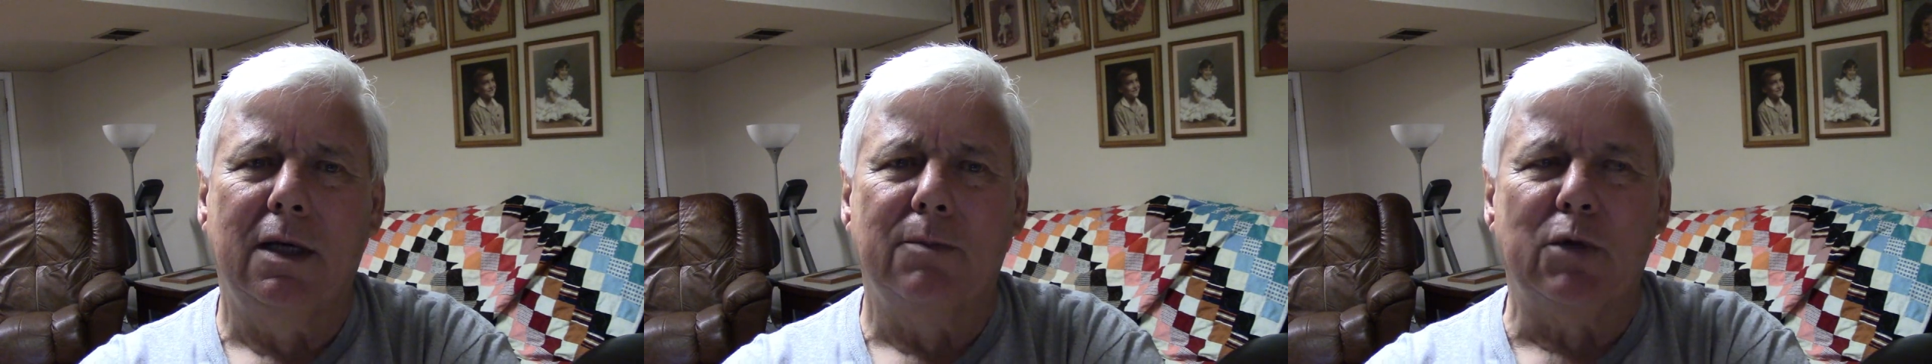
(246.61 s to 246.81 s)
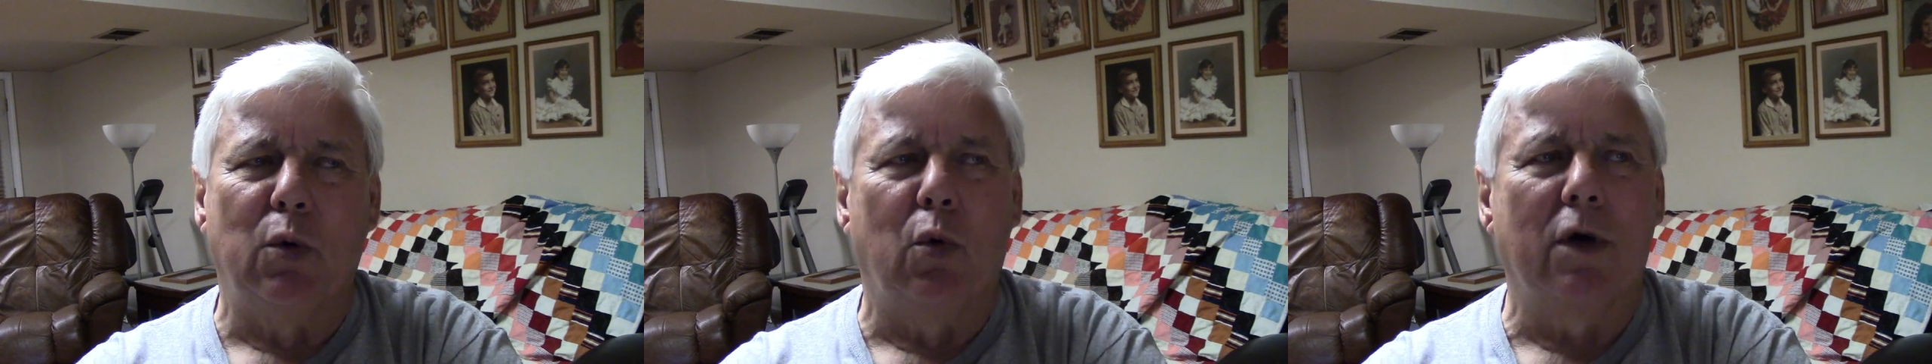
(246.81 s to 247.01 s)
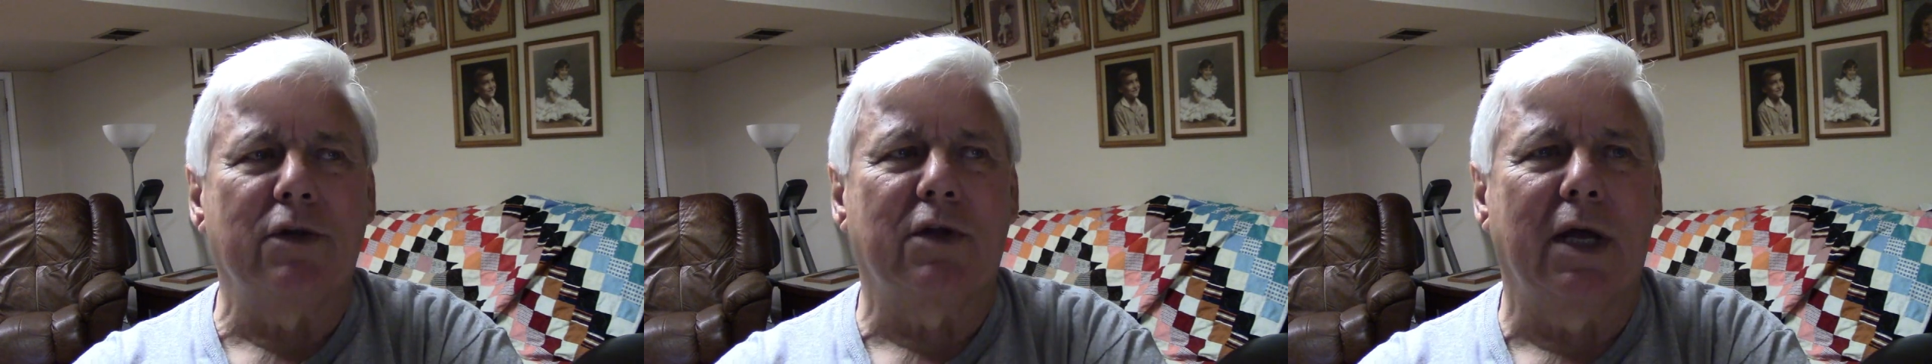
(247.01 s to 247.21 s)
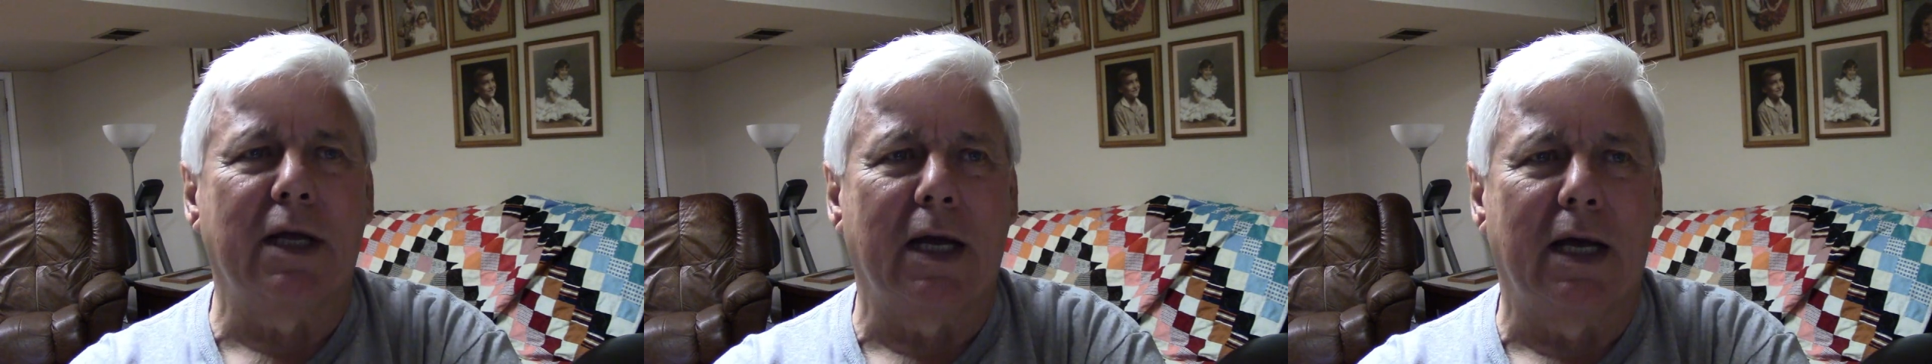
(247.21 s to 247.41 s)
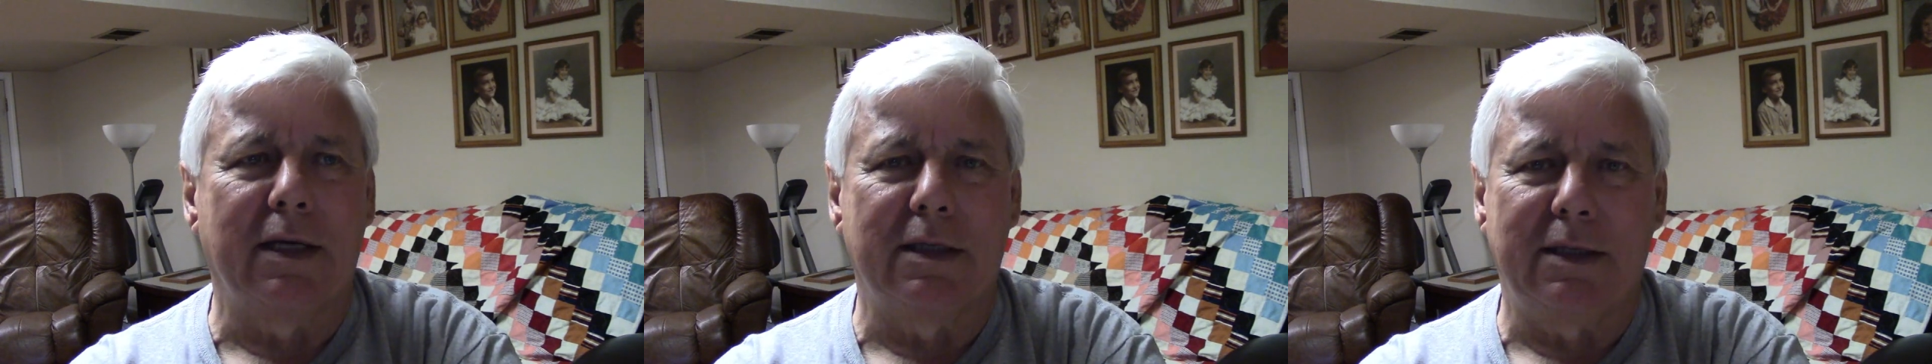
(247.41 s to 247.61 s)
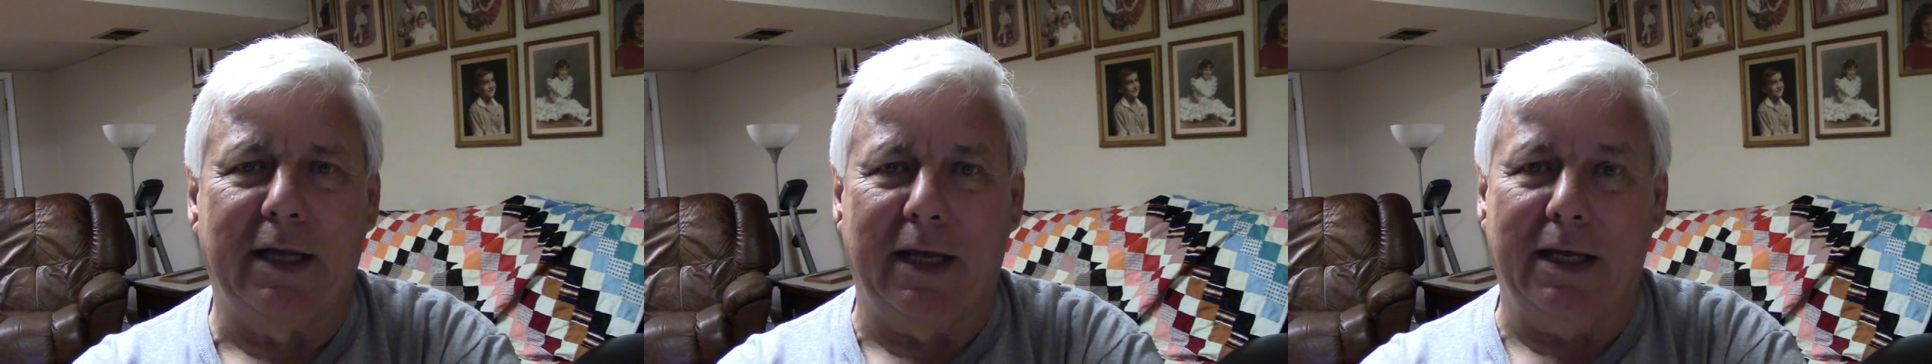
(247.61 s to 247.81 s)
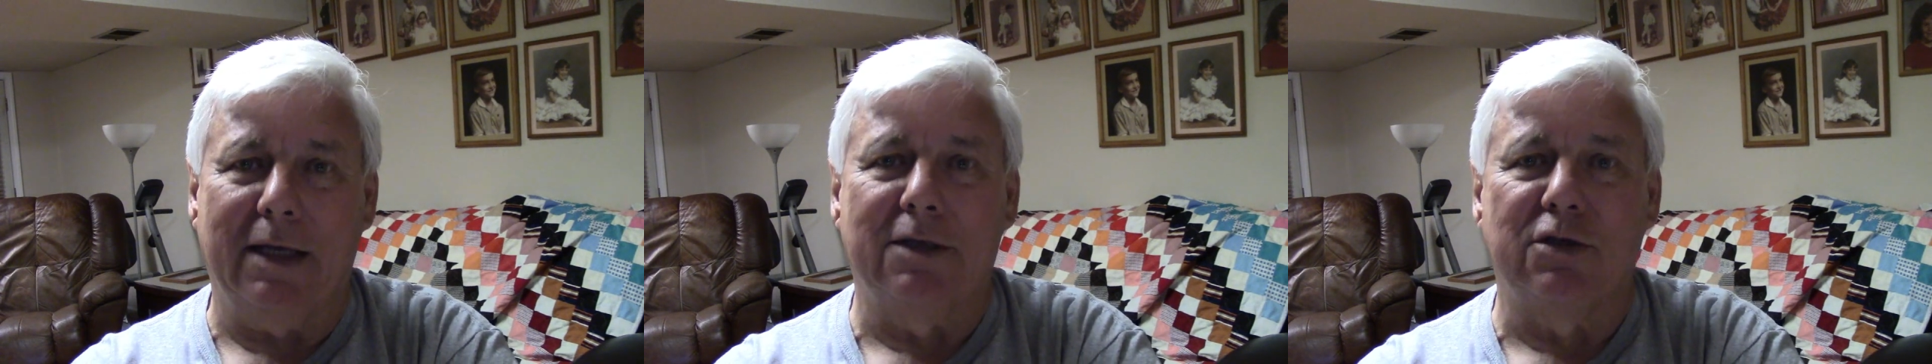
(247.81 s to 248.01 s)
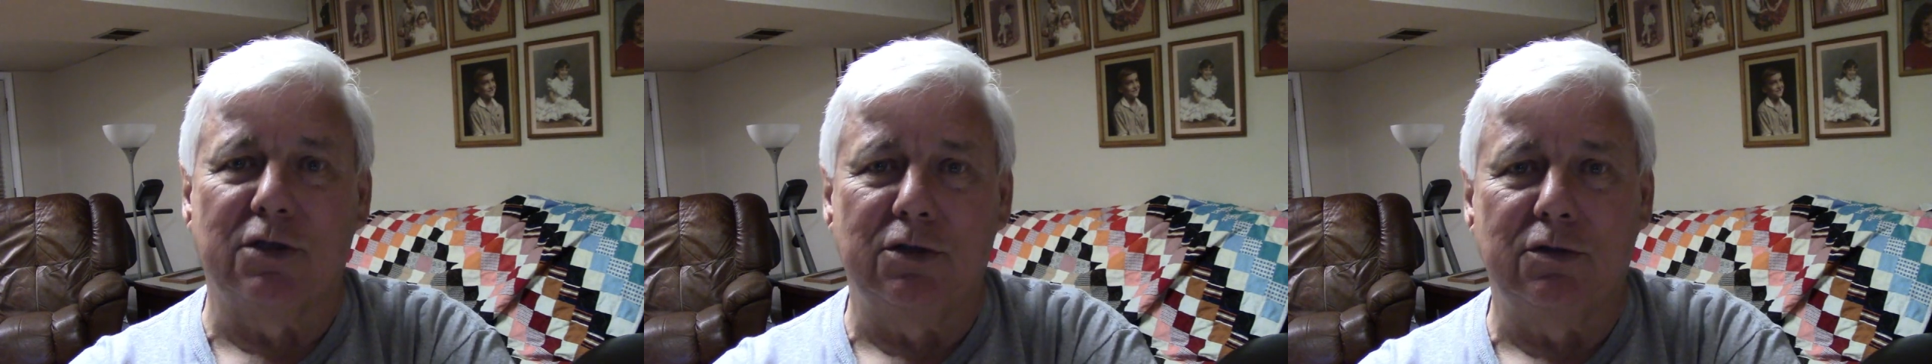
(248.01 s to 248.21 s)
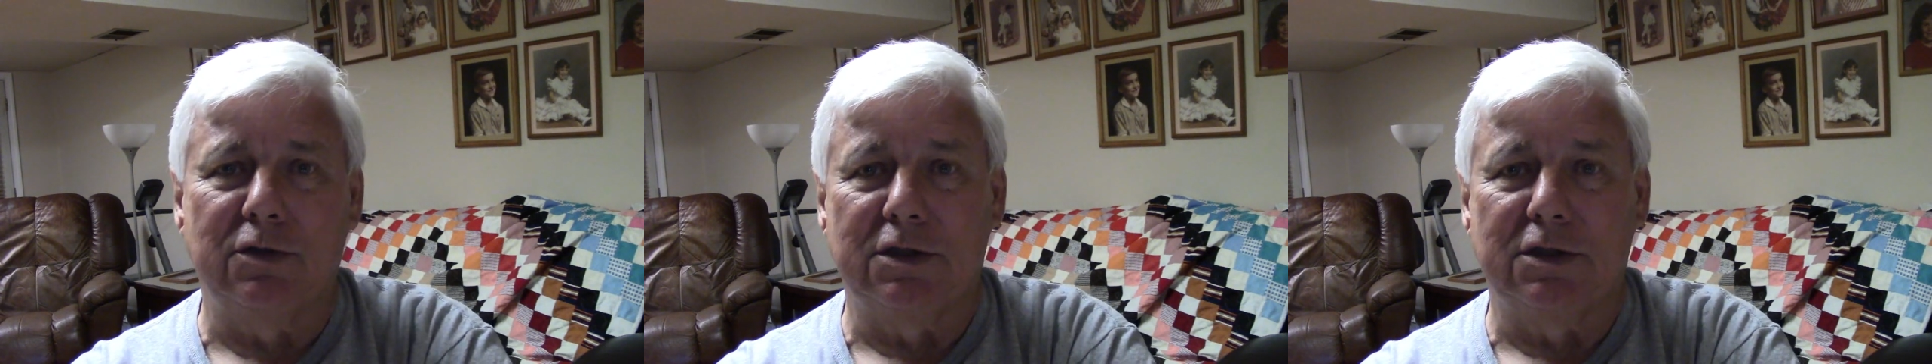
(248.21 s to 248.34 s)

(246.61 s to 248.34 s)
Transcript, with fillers: But one thing I can do